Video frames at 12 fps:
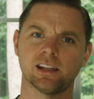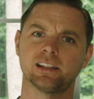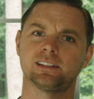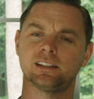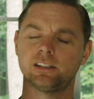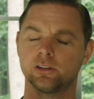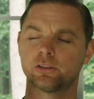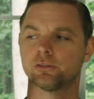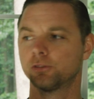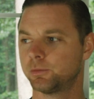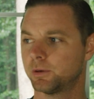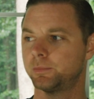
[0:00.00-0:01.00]
I did hear the
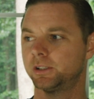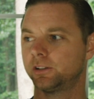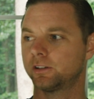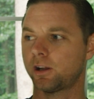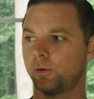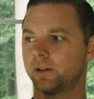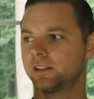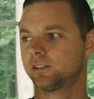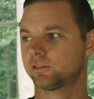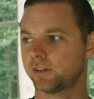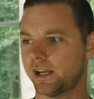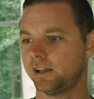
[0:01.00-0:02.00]
rumor mill going
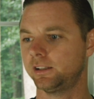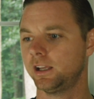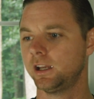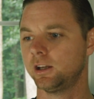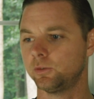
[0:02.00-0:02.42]
this route